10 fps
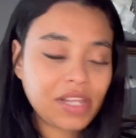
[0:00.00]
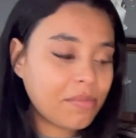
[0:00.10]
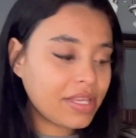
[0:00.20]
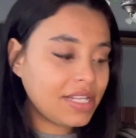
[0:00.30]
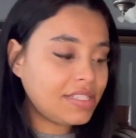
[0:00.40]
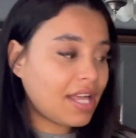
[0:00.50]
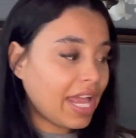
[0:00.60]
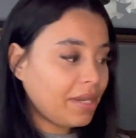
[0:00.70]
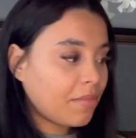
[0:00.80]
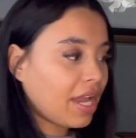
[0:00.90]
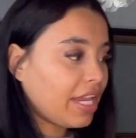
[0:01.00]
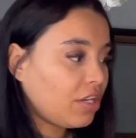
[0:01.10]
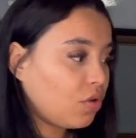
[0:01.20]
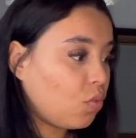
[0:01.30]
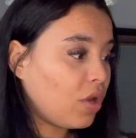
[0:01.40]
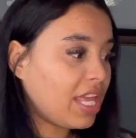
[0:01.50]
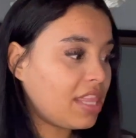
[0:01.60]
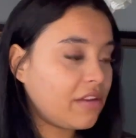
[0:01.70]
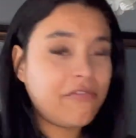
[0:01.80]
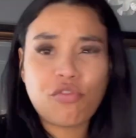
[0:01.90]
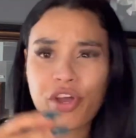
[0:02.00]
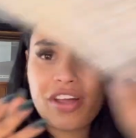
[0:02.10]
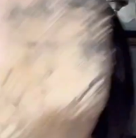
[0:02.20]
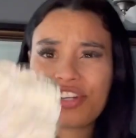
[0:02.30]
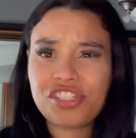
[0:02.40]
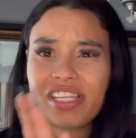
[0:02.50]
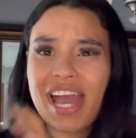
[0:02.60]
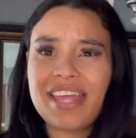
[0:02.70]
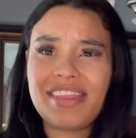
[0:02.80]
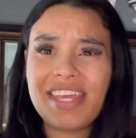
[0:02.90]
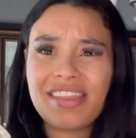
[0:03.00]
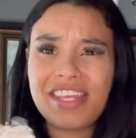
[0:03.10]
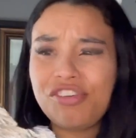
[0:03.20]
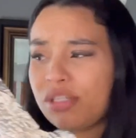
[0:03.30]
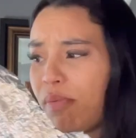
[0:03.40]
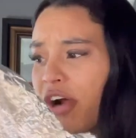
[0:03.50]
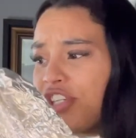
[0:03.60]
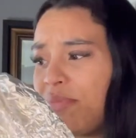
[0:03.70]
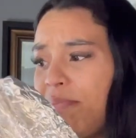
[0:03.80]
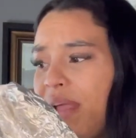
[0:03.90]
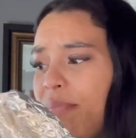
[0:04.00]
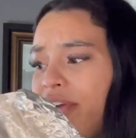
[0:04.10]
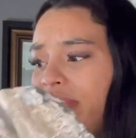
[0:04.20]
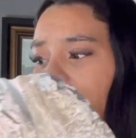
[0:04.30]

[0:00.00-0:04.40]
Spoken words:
I'm gonna line mine with foil. Actually, I think we used parchment paper in the